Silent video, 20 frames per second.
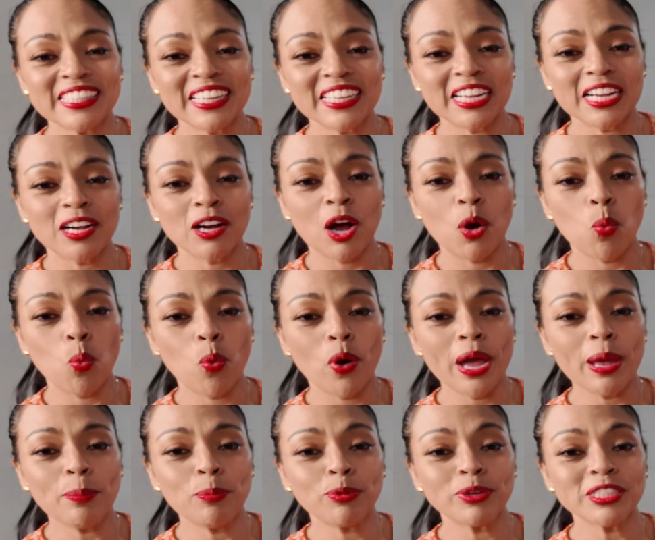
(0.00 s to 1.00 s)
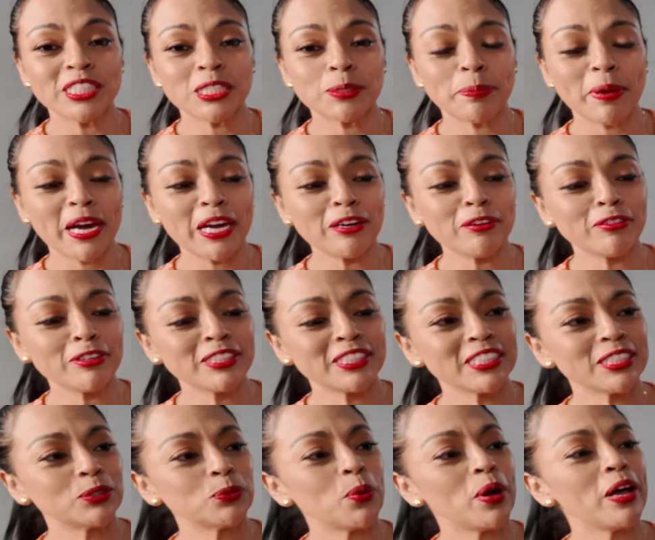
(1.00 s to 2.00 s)
like a web with spiders
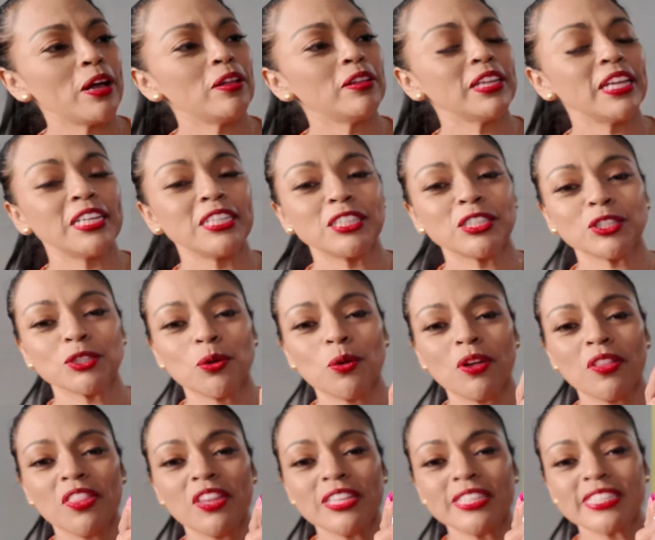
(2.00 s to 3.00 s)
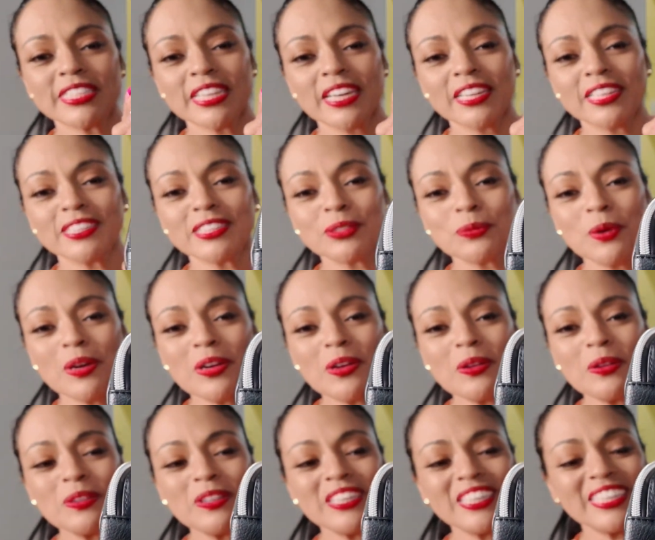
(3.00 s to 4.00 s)
as well. And so on this side as
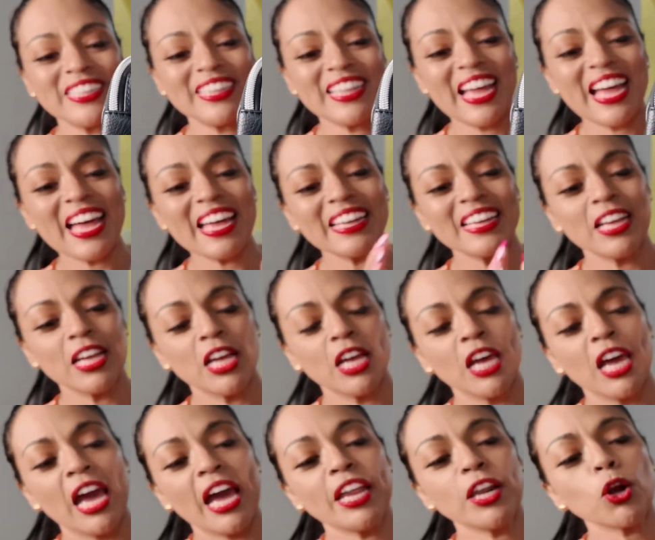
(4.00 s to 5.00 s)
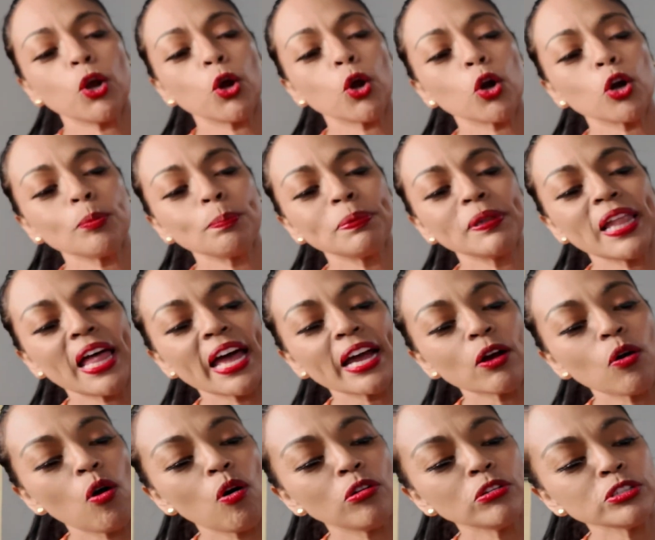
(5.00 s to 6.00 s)
well. Look at that. And her plaque
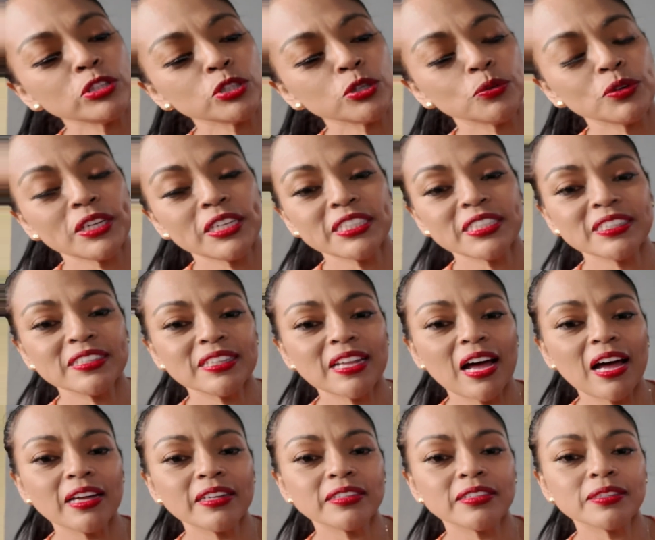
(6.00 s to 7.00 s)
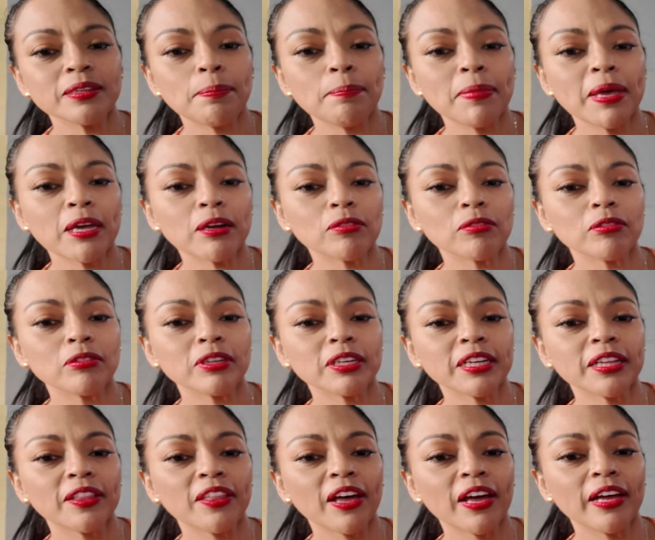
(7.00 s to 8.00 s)
also is not metal. Look at
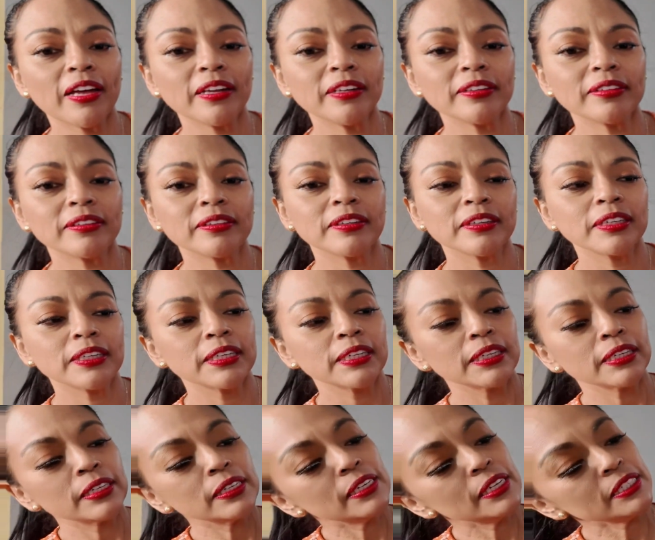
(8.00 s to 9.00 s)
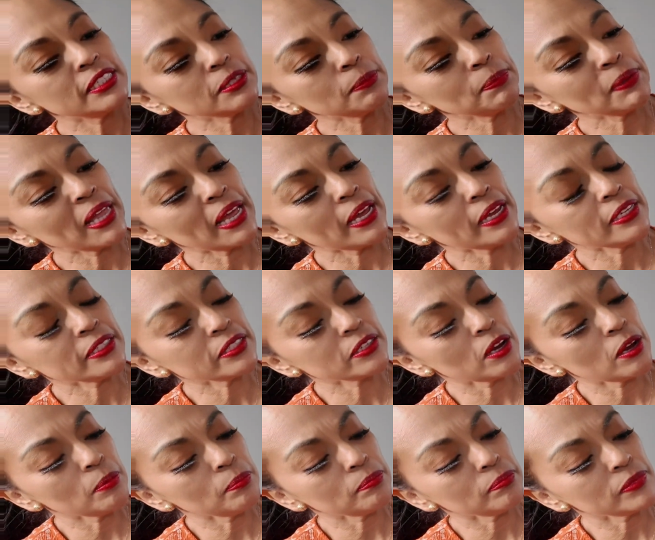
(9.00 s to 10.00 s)
that. It's
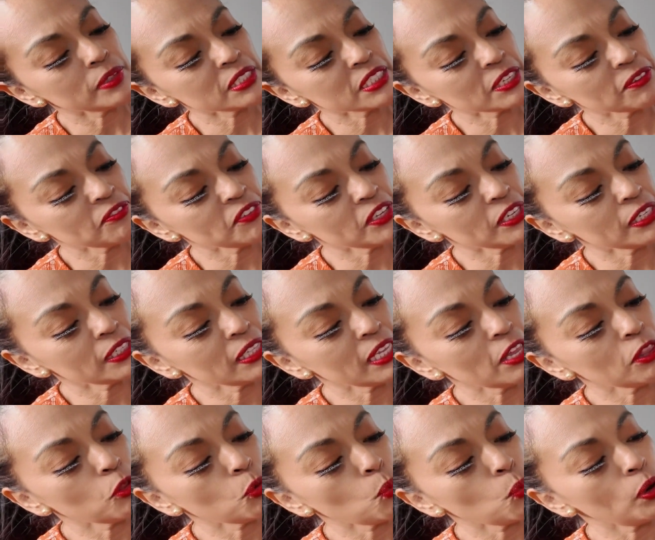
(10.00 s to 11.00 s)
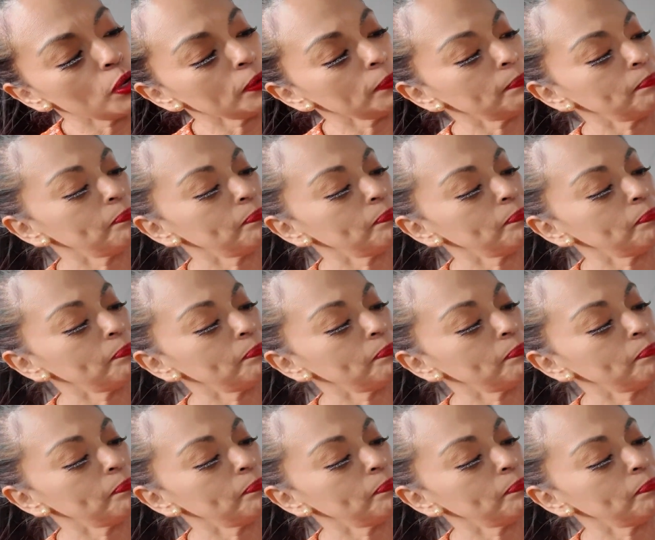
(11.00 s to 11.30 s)
a vegan leather one. The